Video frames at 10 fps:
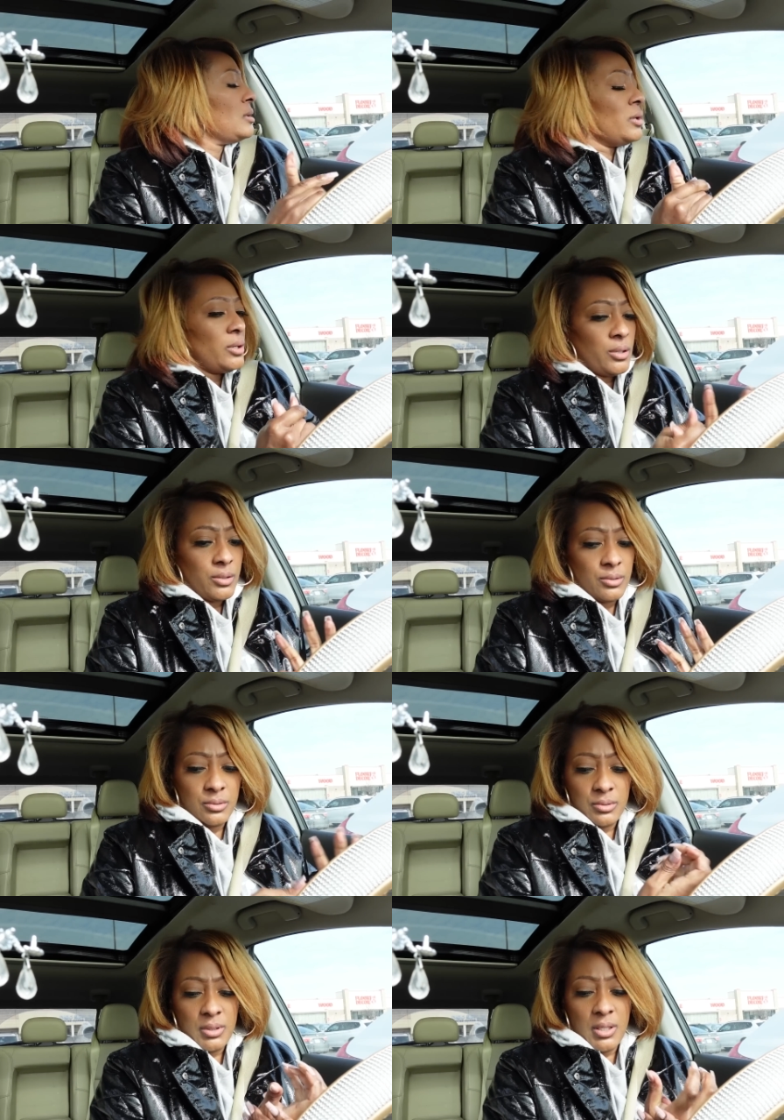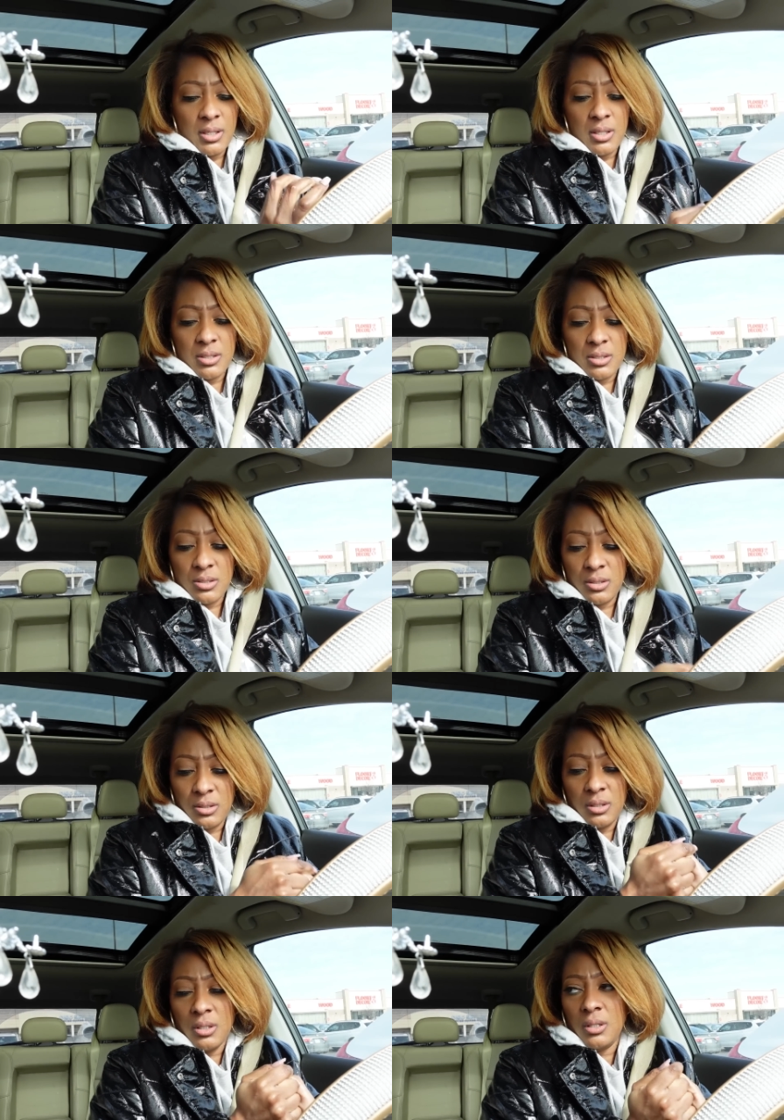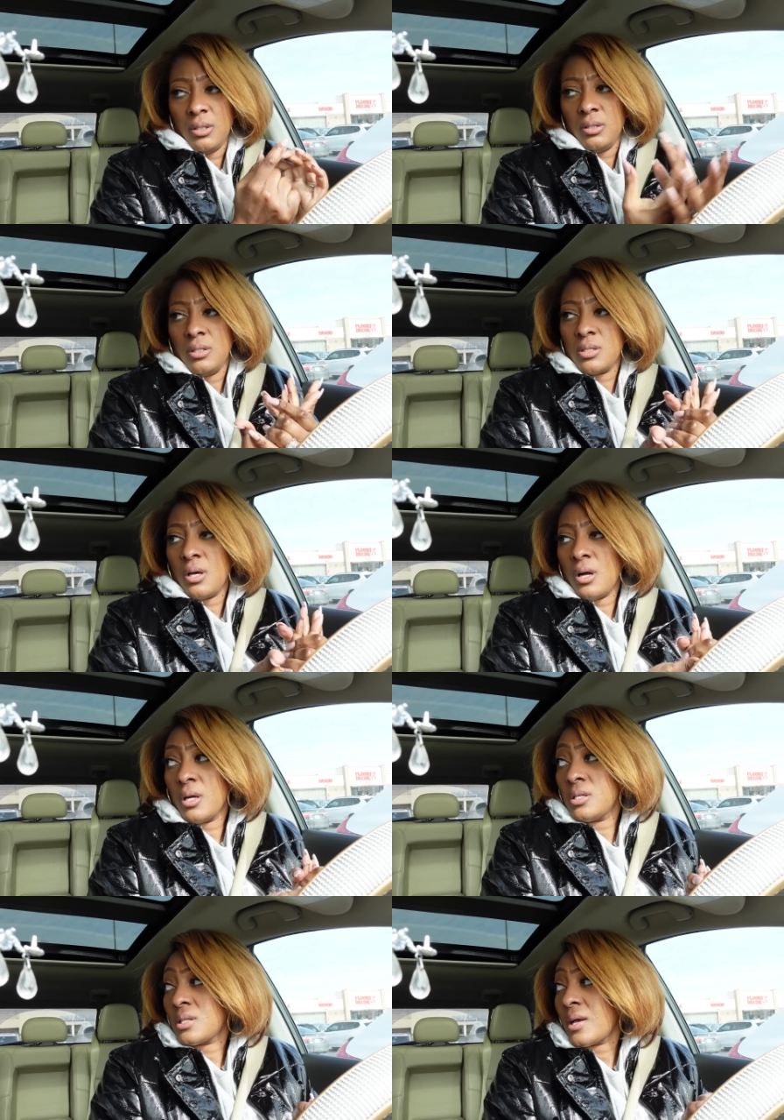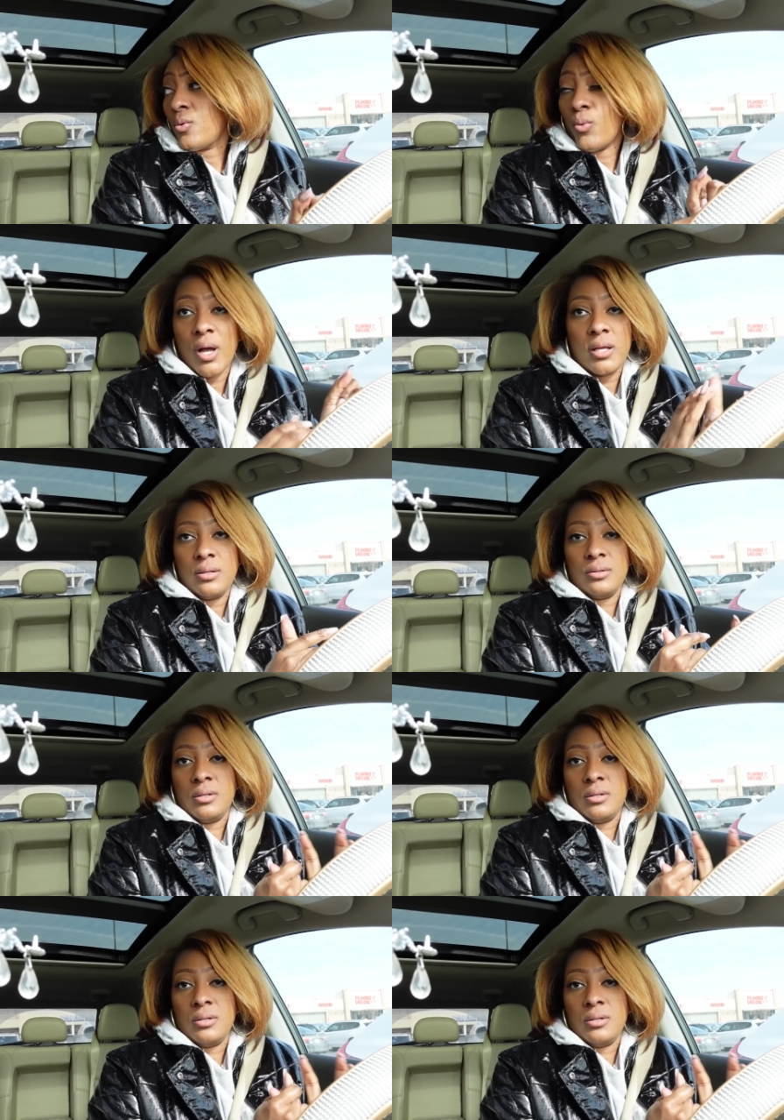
Oh, gosh. This car is like white.